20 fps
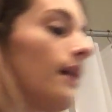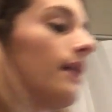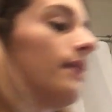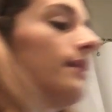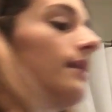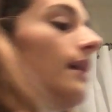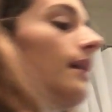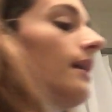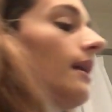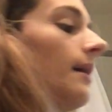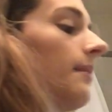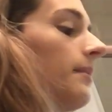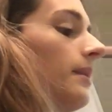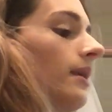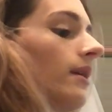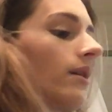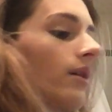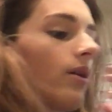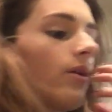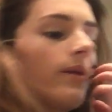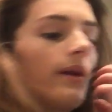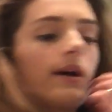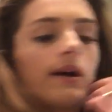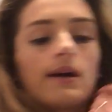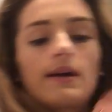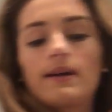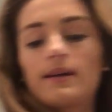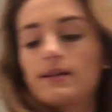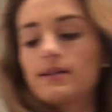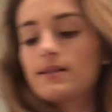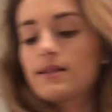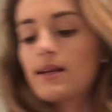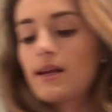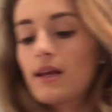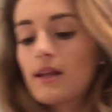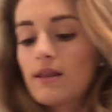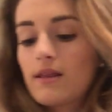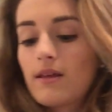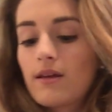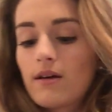And then I'm going to go ahead and
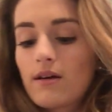take